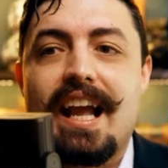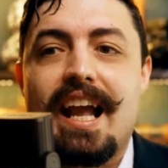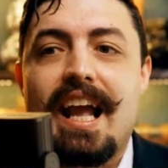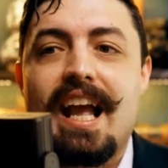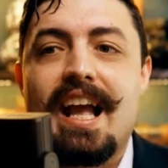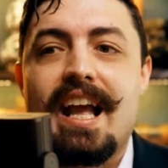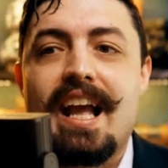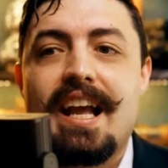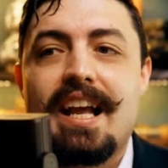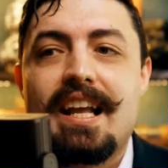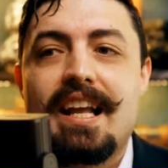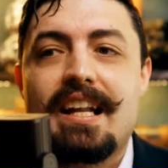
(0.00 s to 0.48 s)

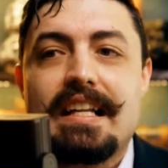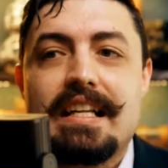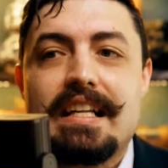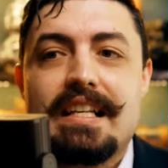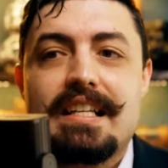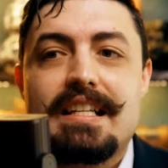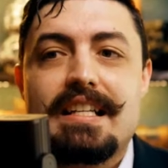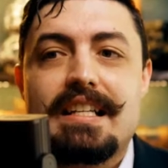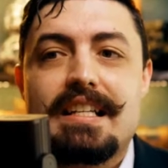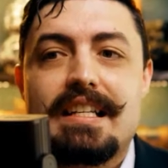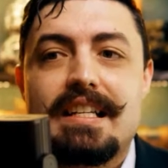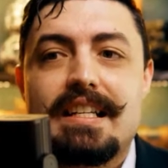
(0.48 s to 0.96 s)
And
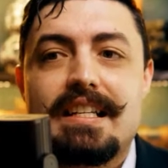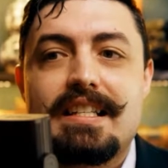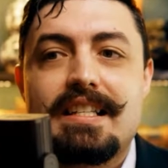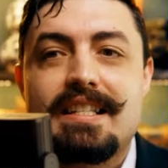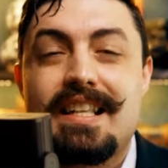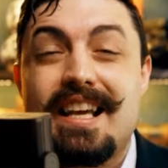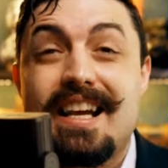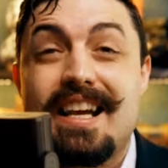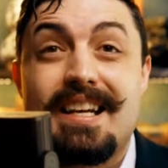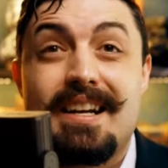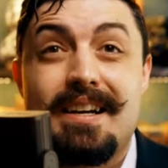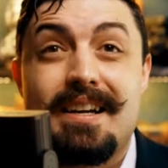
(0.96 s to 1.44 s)

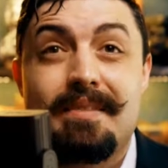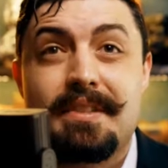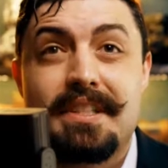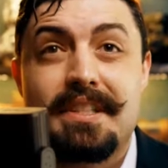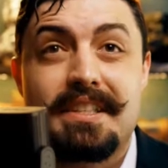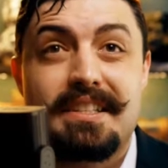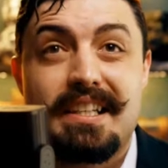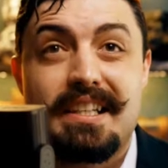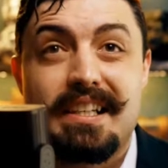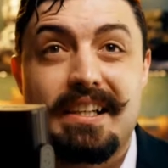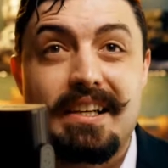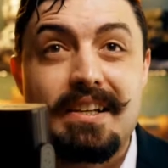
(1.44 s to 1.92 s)
then you just
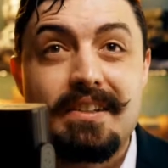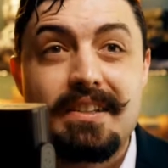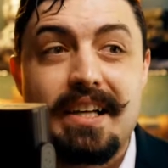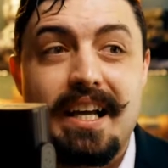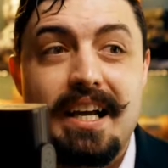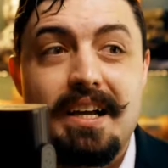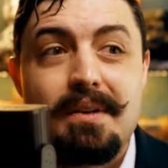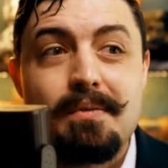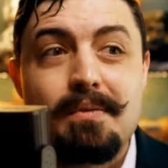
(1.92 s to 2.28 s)
like, okay,